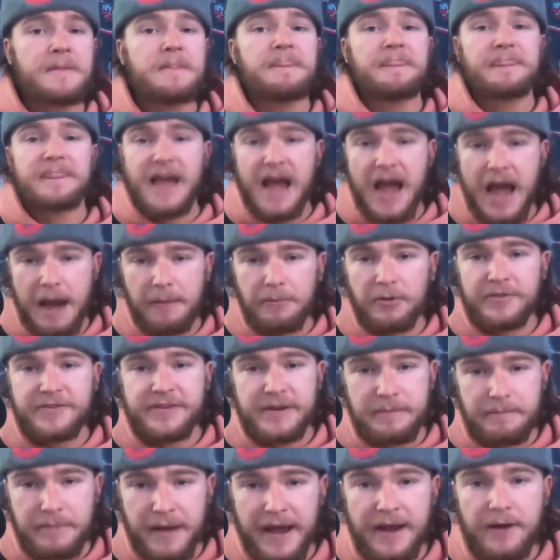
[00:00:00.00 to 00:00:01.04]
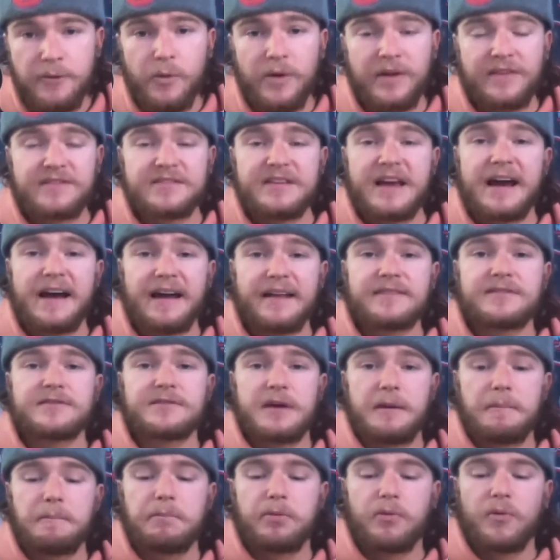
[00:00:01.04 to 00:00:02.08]
the Hamilton Penguins at
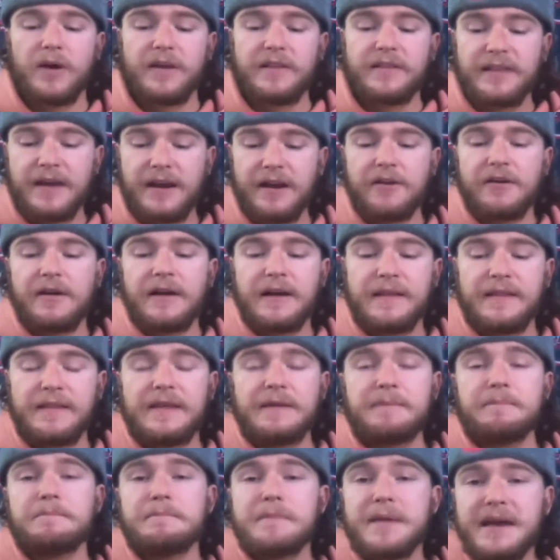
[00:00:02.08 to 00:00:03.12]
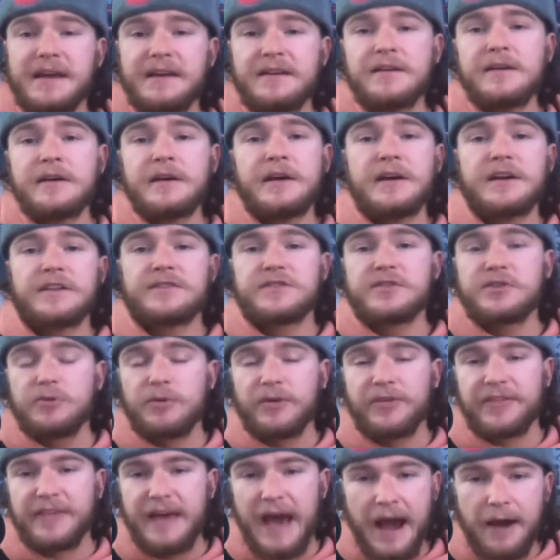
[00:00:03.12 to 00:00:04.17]
some point there in the mid
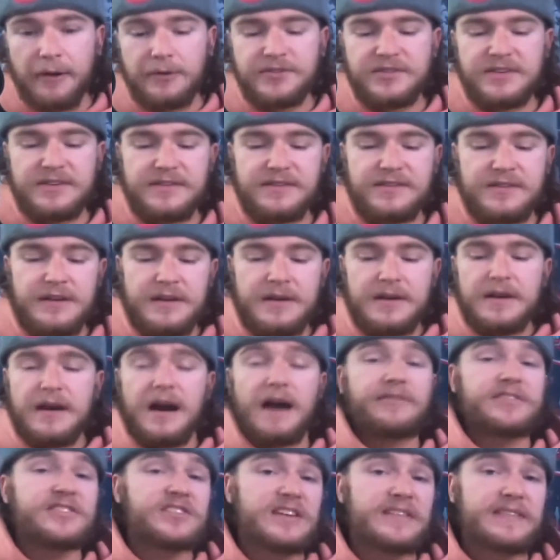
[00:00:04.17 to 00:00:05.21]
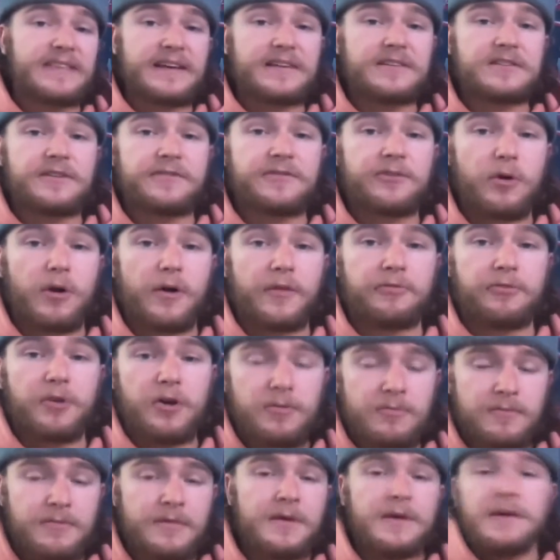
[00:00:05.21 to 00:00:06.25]
2000s. Obviously, things have fallen
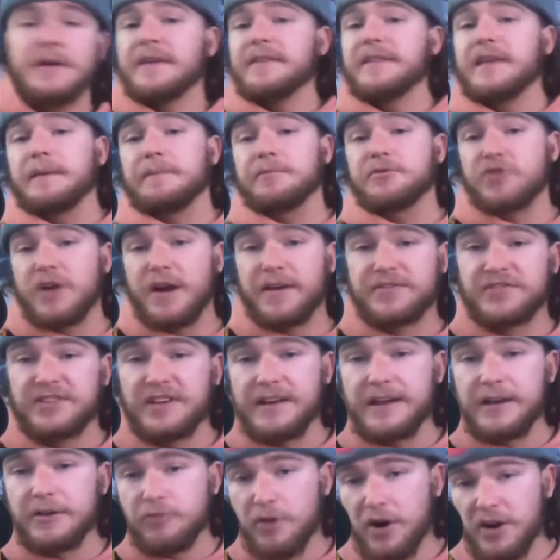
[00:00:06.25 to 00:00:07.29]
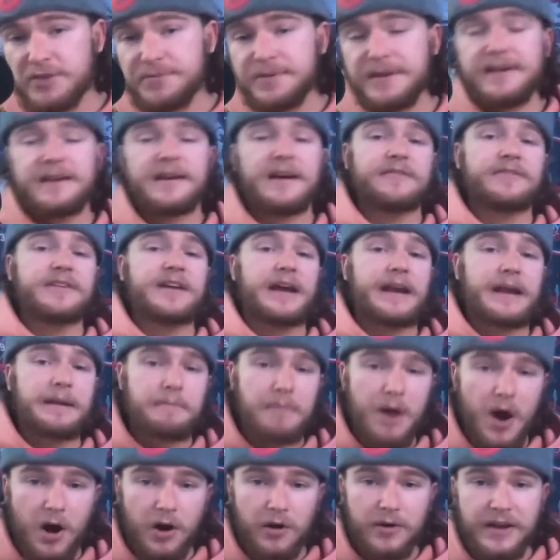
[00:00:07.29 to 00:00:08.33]
through. They've drafted Sidney Crosby, Evgeny
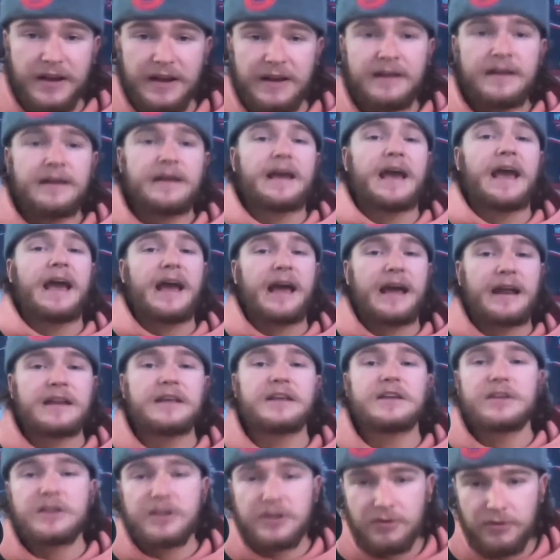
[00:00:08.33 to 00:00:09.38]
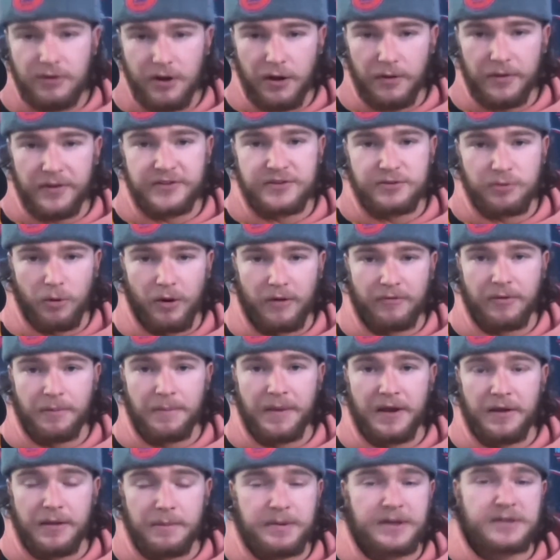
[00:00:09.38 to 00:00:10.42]
Malkin, and you know the story from
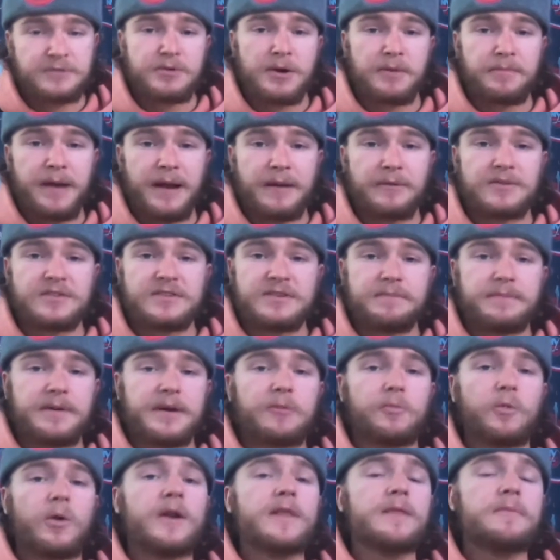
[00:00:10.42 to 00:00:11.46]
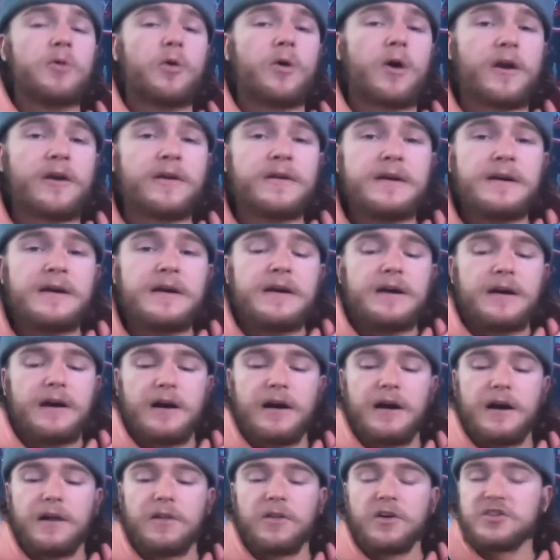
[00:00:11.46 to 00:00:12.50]
there. The Pittsburgh Penguins have been one of the more
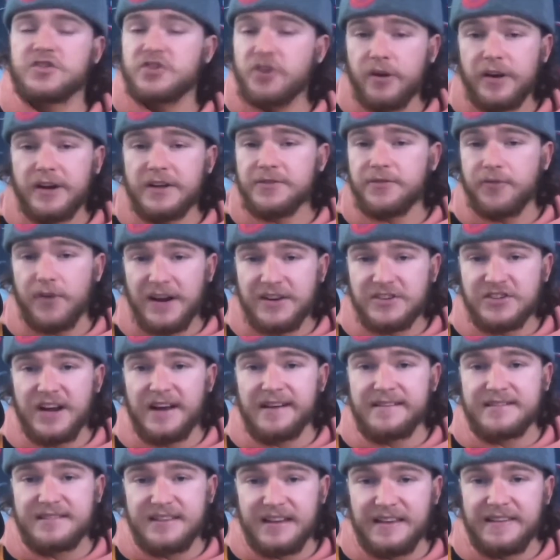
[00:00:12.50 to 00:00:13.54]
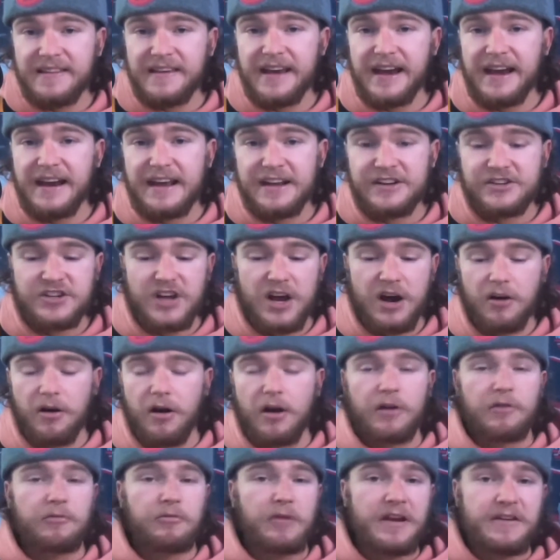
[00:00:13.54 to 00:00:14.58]
uh, luxurious franchises in the NHL,
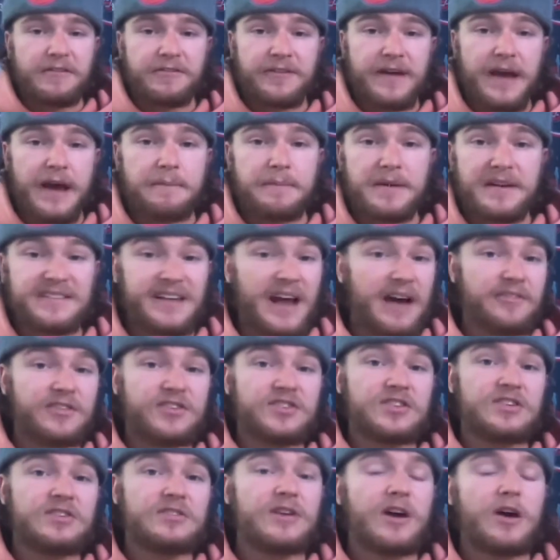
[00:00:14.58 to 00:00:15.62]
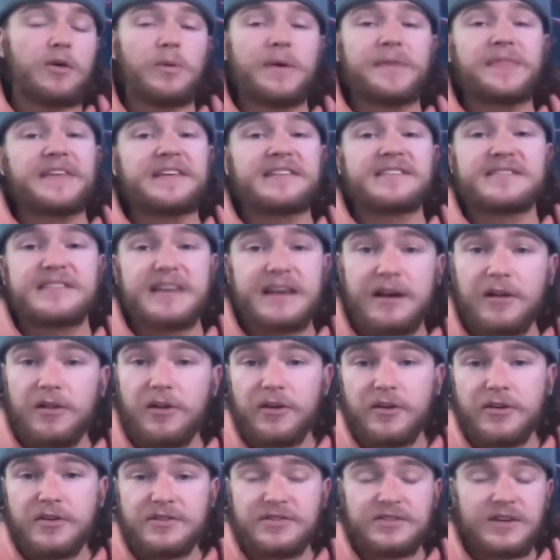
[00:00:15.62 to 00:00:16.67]
a great fan base. Obviously, you know with the
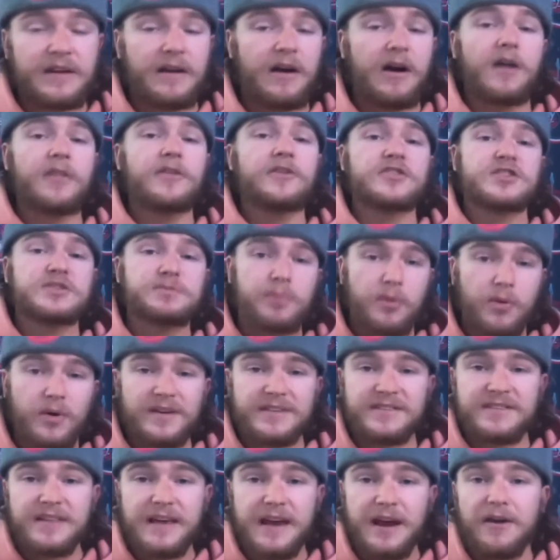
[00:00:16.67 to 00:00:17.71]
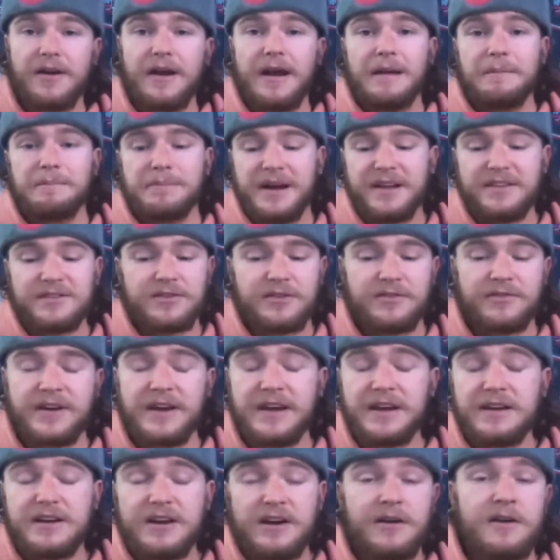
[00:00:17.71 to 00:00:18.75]
Steelers and other sports there in
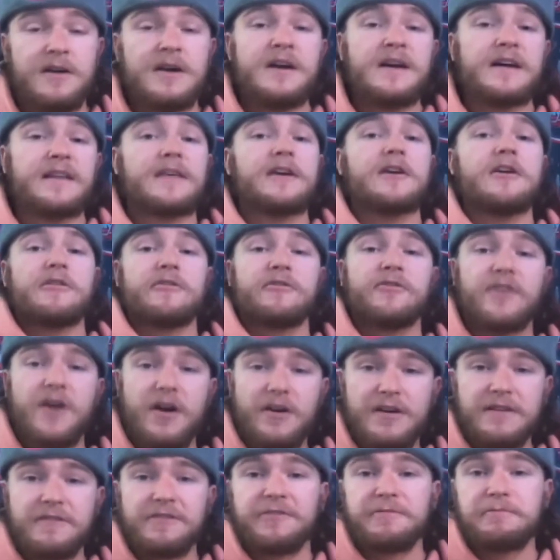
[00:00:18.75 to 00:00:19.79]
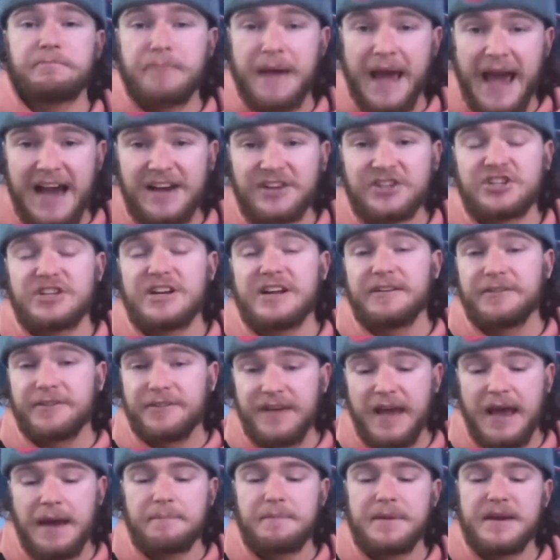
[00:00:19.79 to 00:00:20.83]
Pennsylvania, they are a very passionate
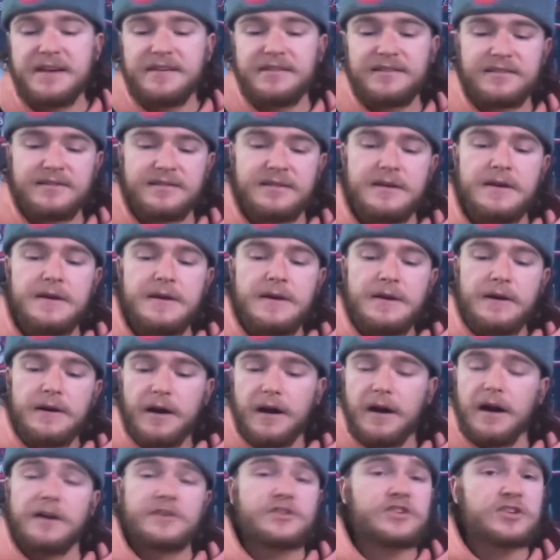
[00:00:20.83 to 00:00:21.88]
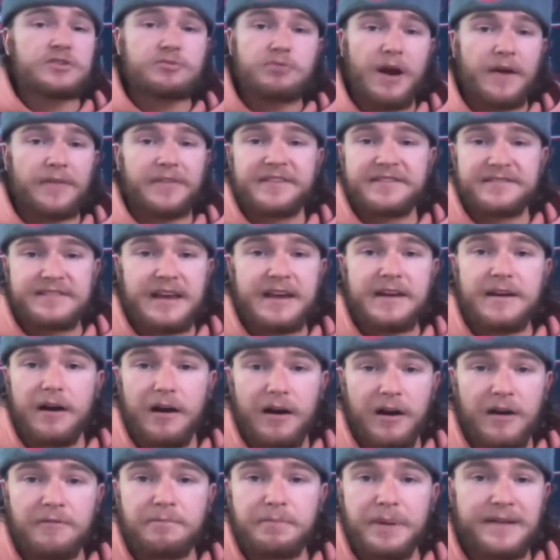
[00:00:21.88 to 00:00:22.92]
fan base uh, just throughout the state
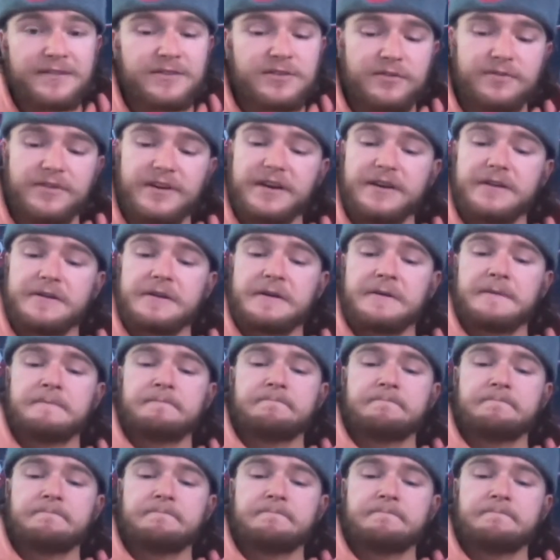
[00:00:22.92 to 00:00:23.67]
of Pennsylvania